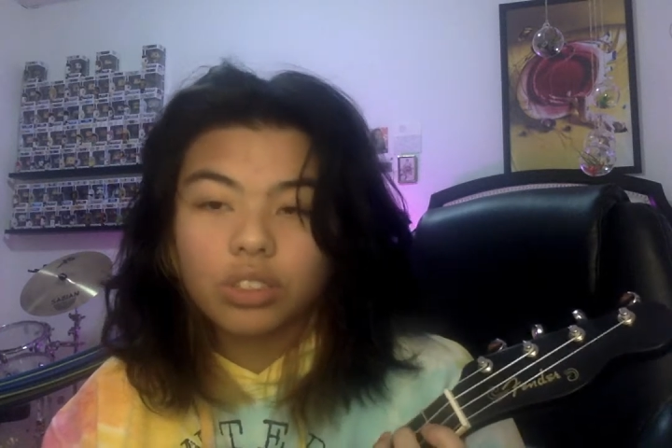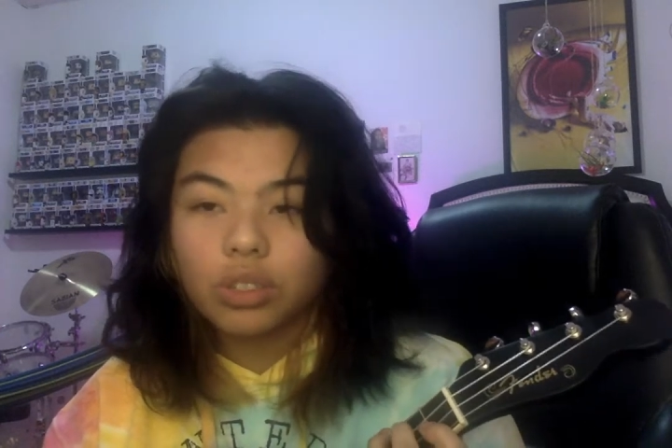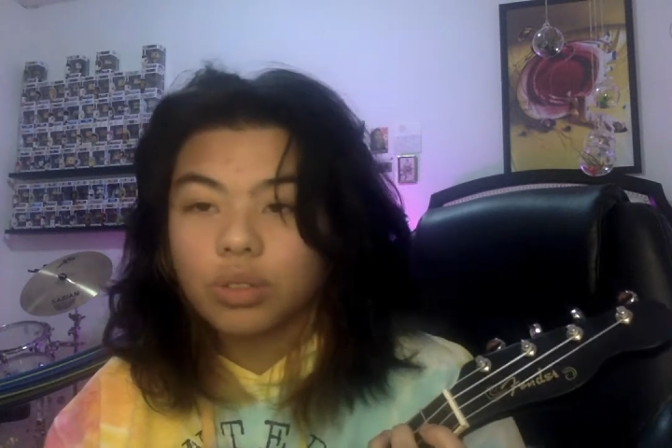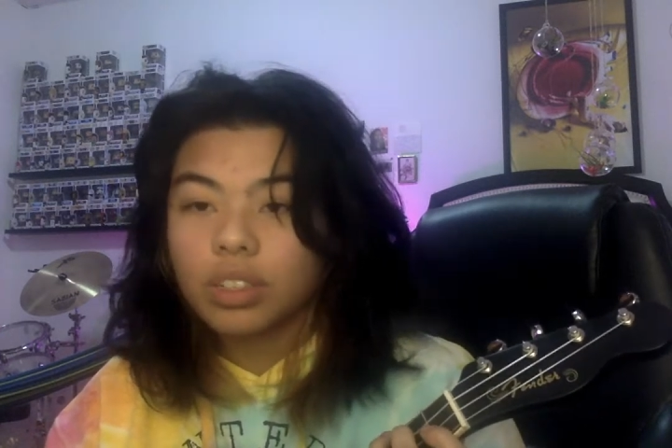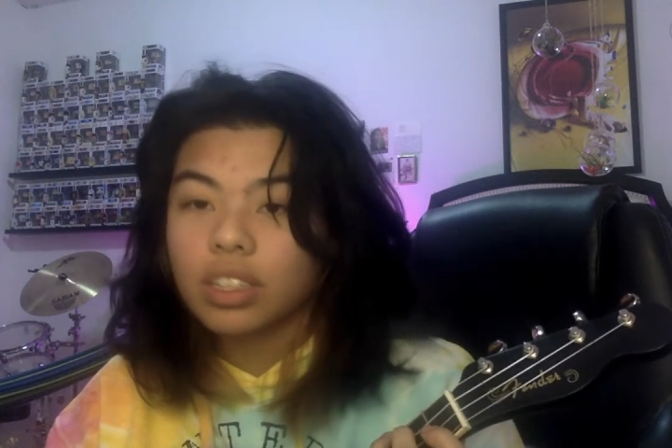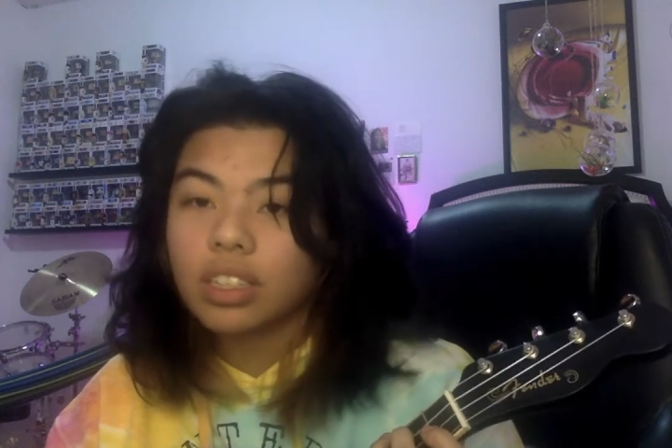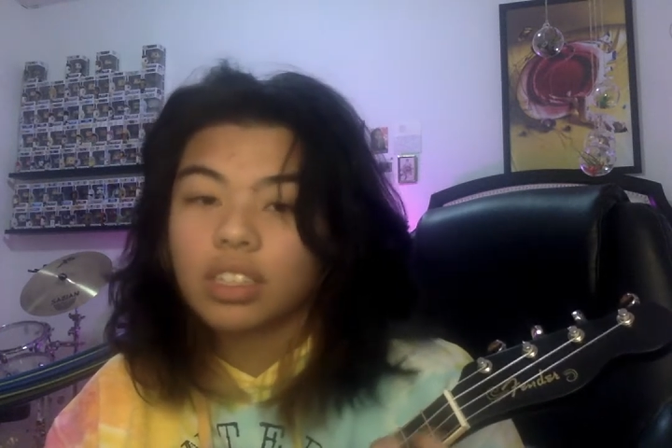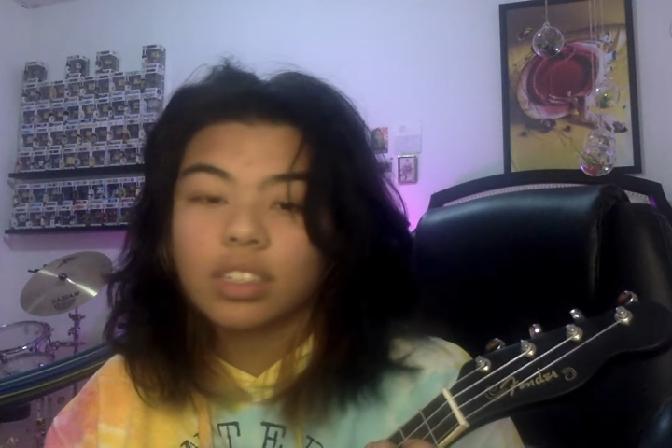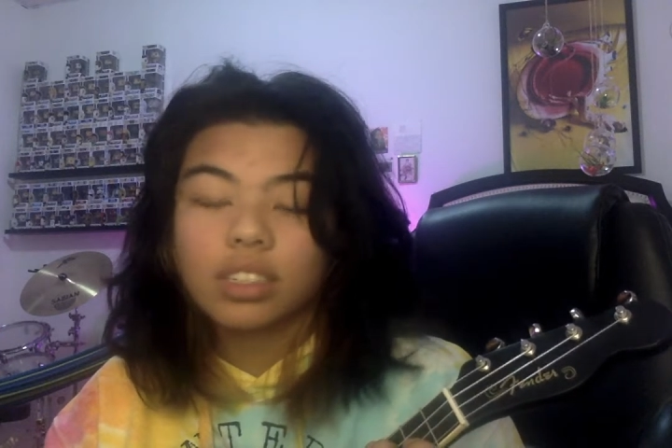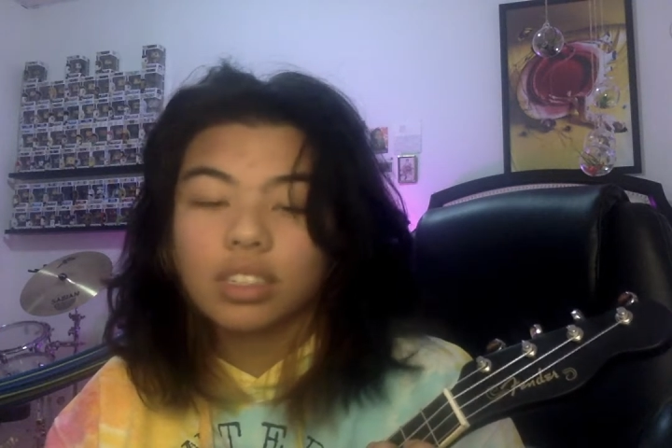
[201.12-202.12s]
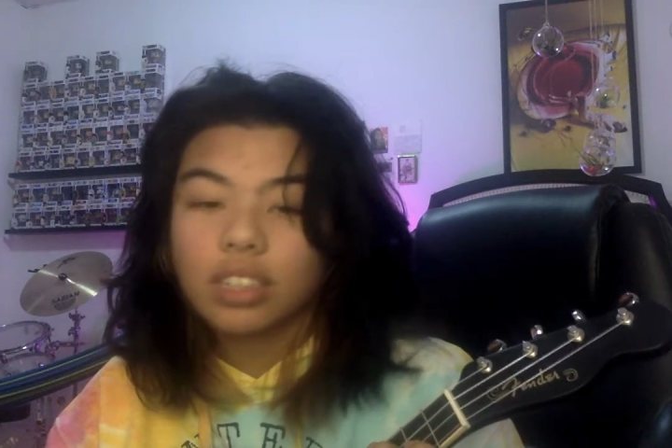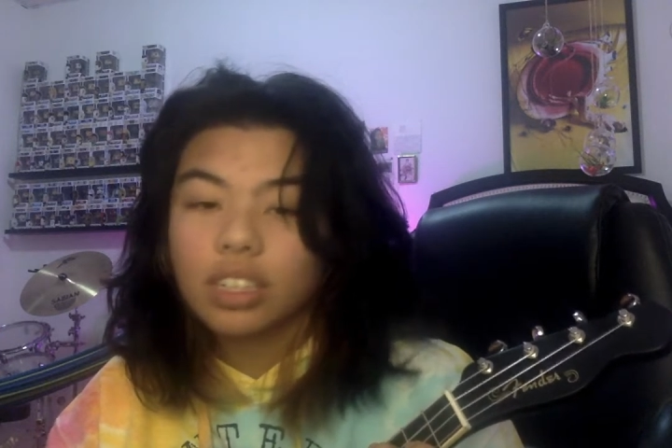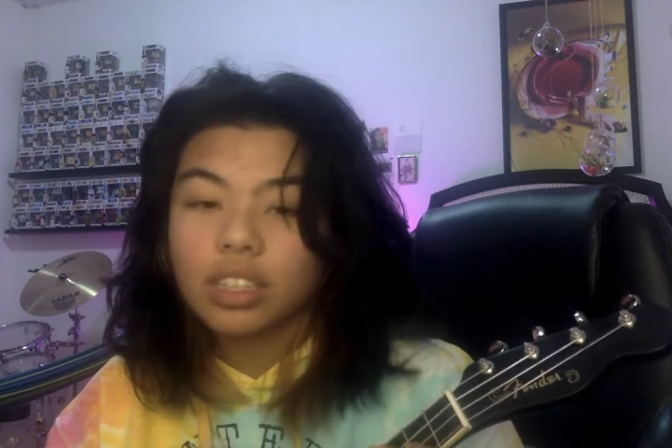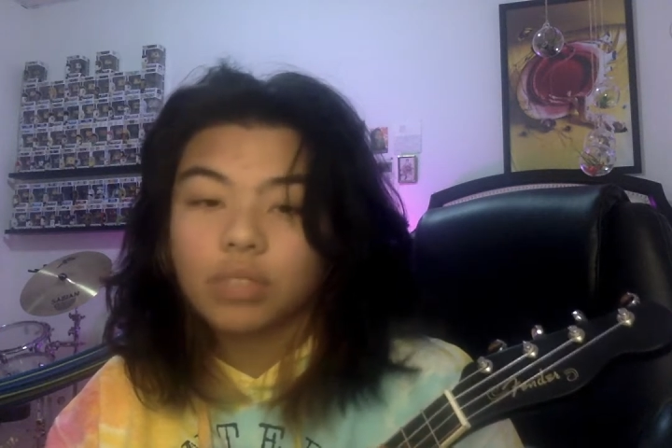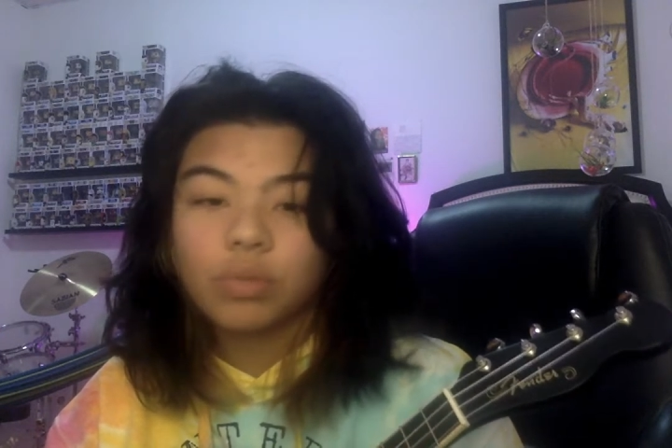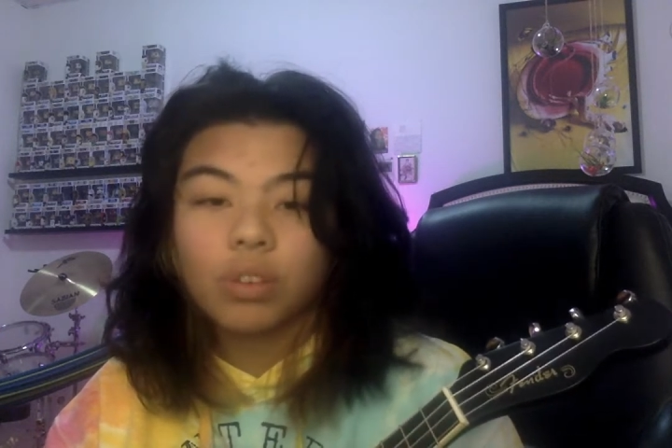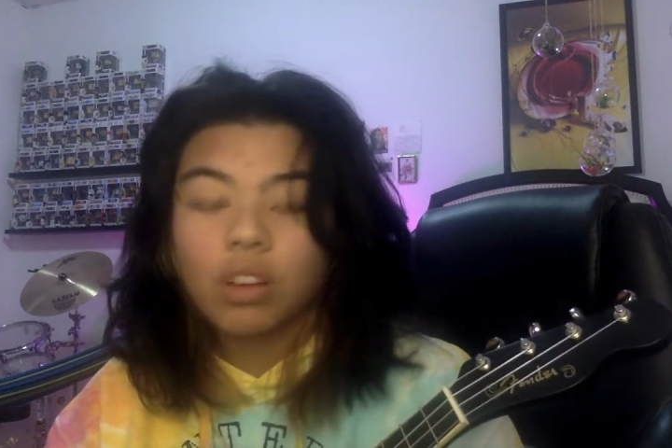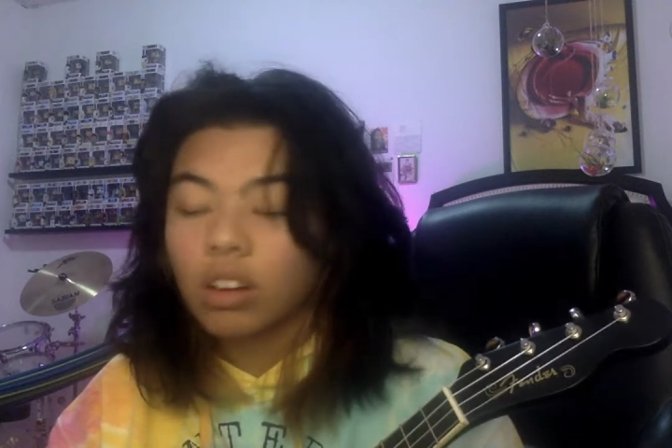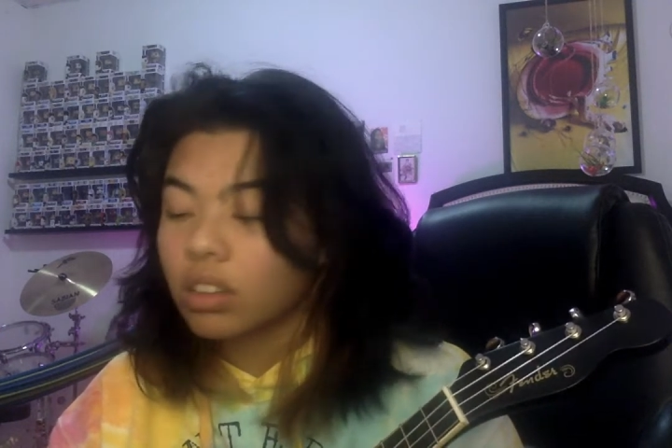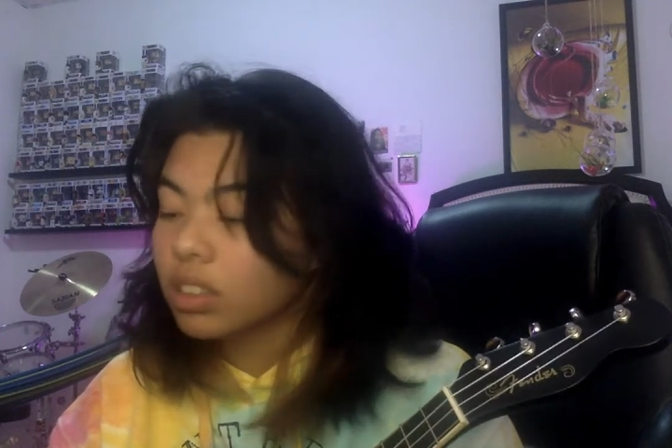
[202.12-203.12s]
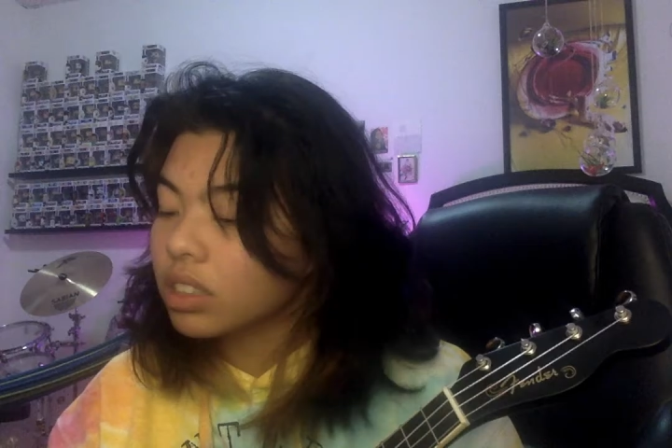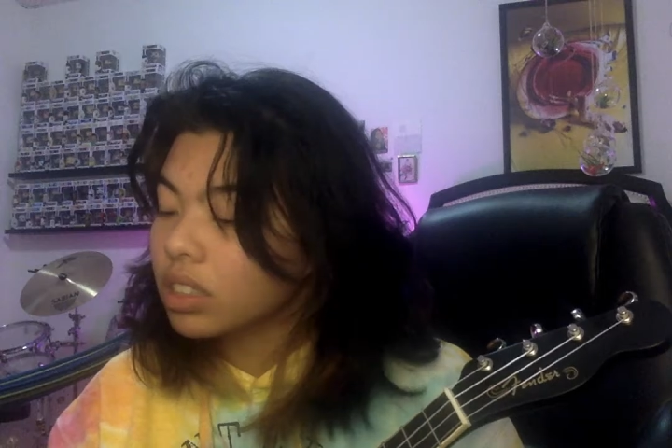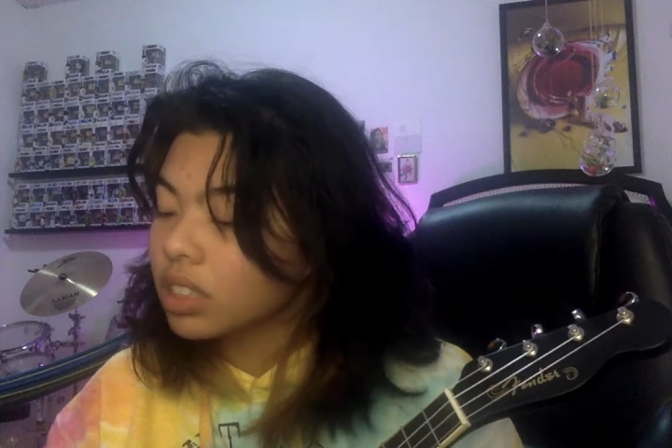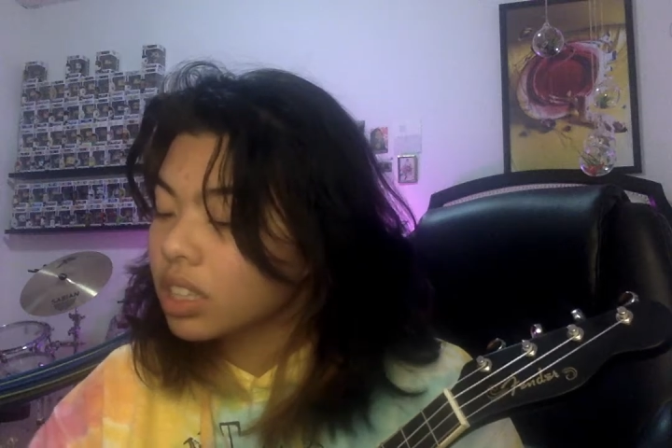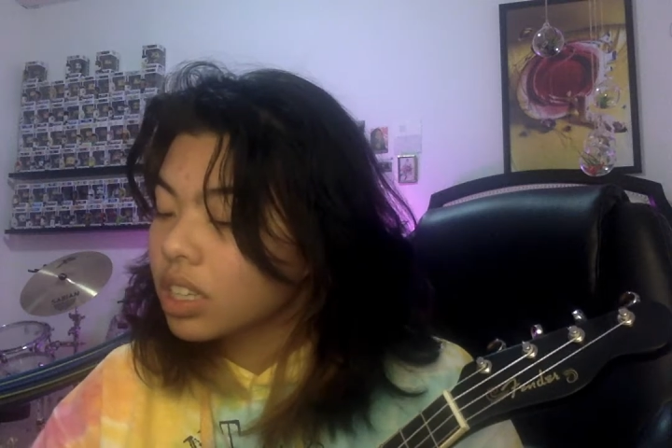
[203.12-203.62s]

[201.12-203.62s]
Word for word: doing anything, anything wrong,